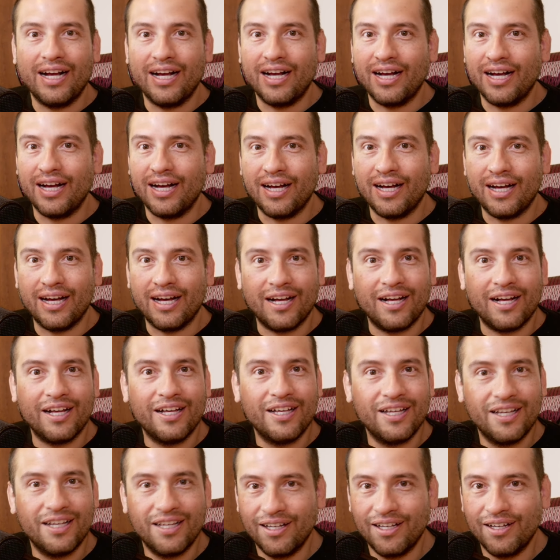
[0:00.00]
A
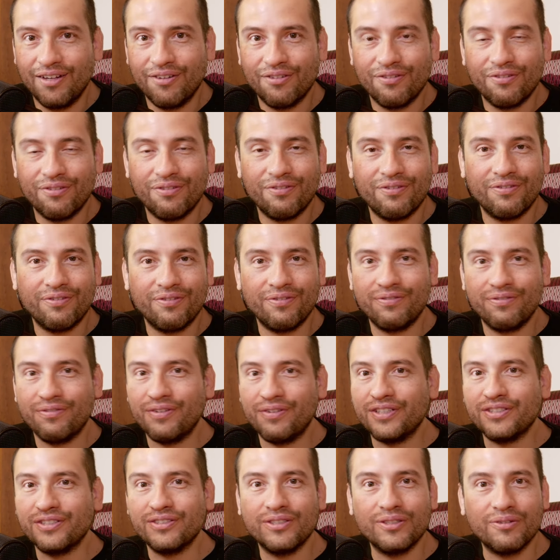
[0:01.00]

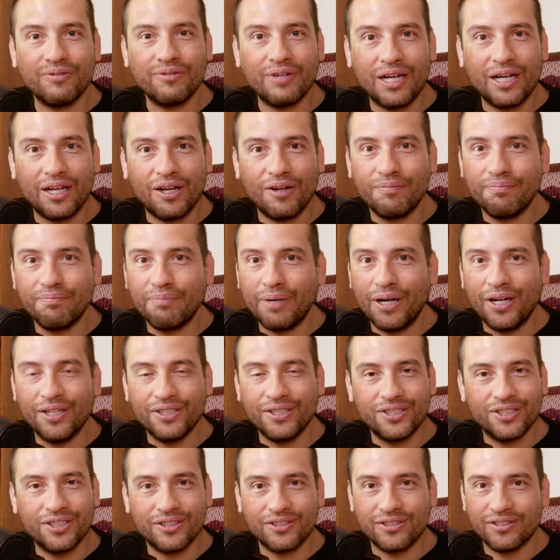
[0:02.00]
festival of
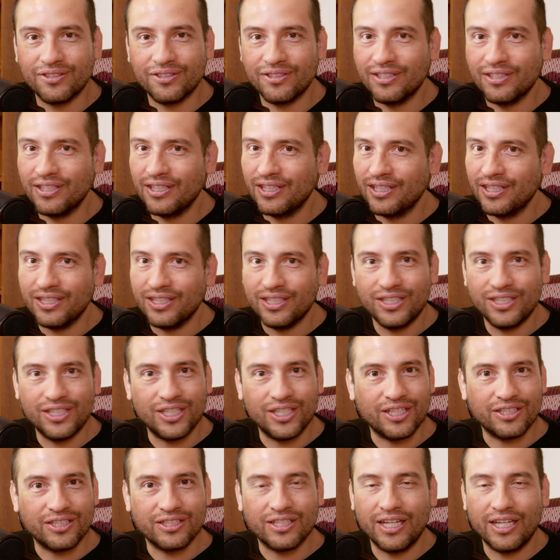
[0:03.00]
punches,
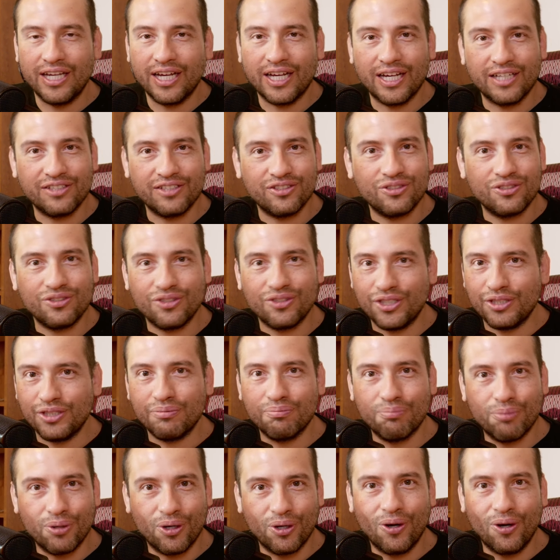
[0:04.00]
just like a
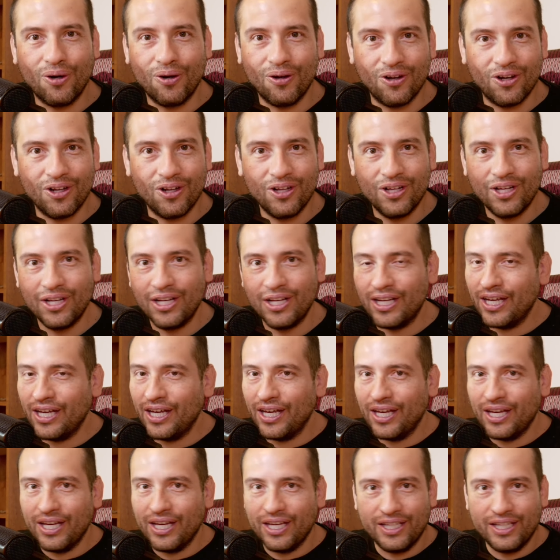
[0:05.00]
street brawl.
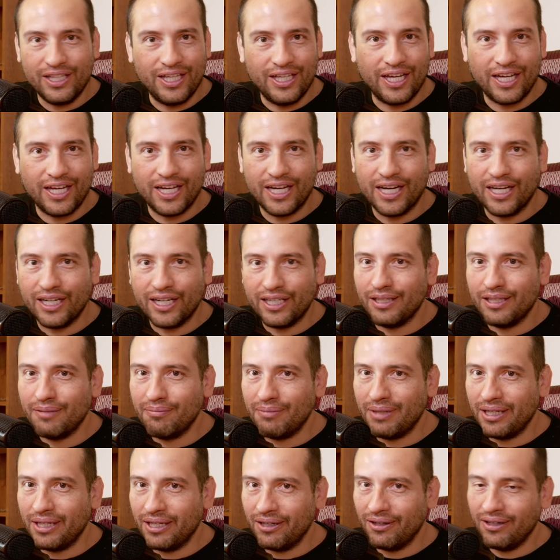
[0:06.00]
They got in the
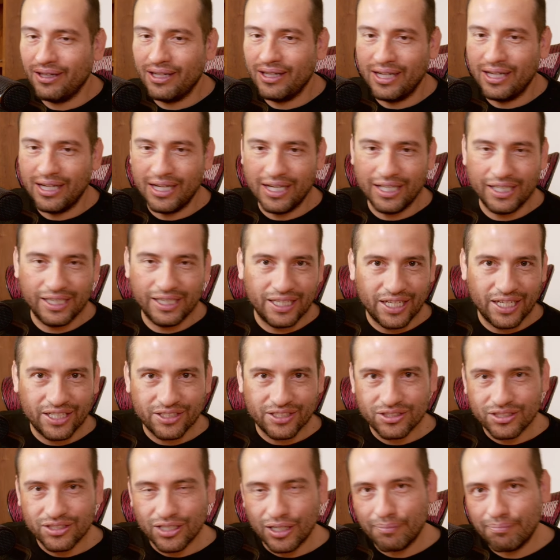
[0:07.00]
middle and
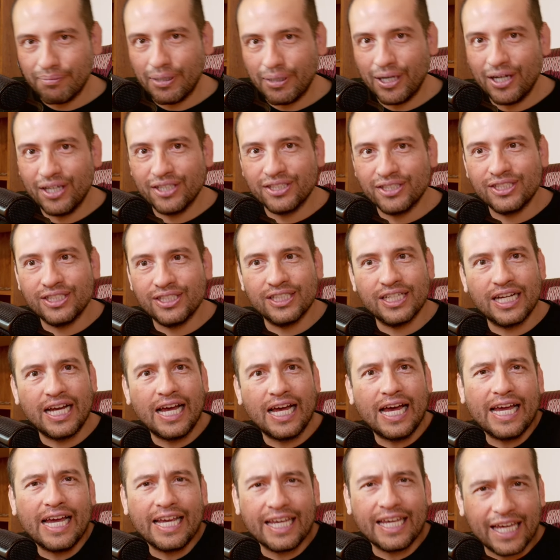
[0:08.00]
they start punching,
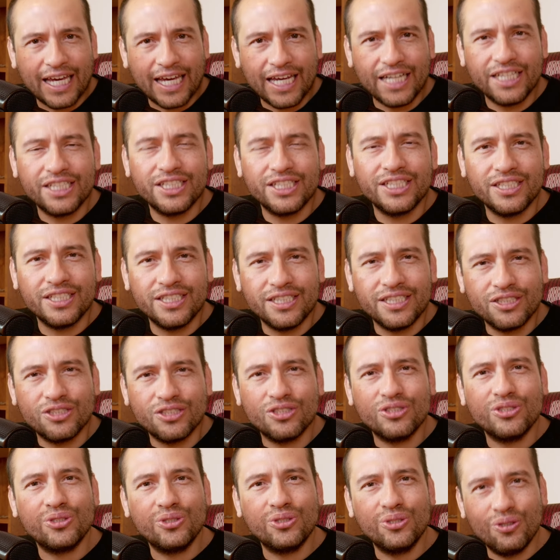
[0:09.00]
and
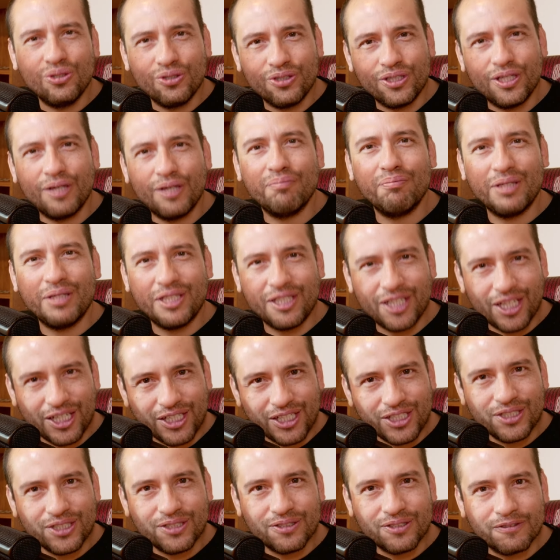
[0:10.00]
Gaethje took the
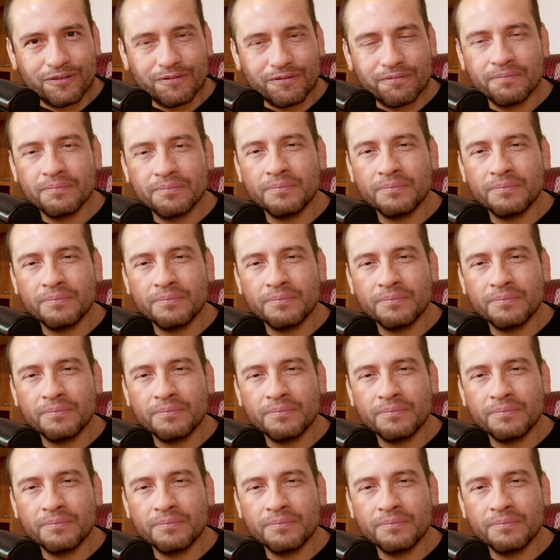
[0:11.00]
invitation.